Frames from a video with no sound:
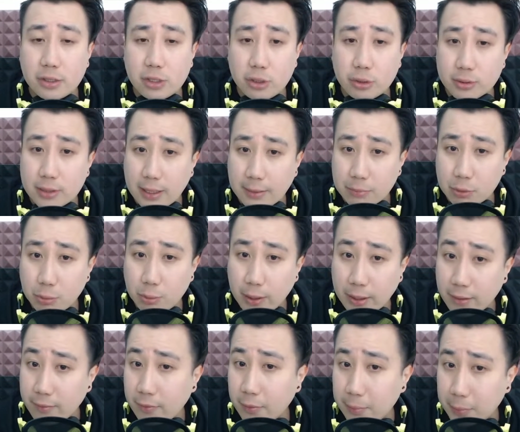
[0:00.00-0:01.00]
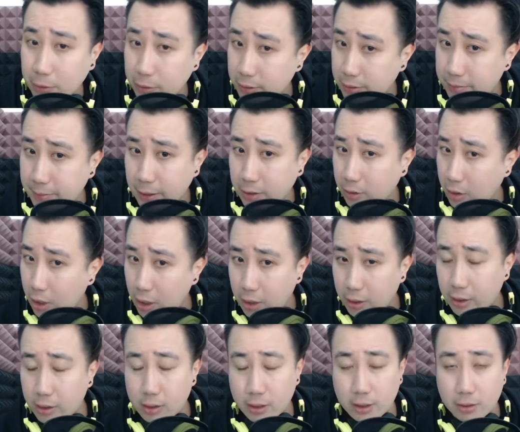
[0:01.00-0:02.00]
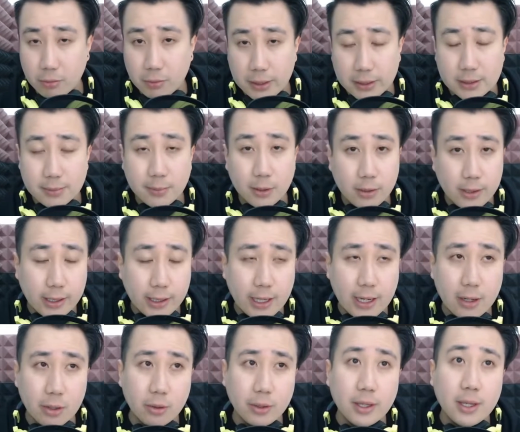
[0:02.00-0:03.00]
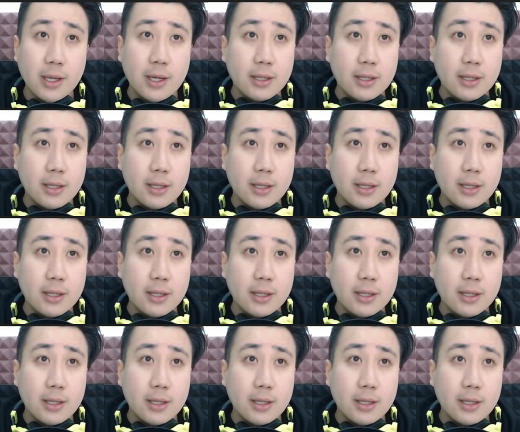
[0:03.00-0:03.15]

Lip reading: choose up to 1 of your opponent's battle card in rest mode and KO it.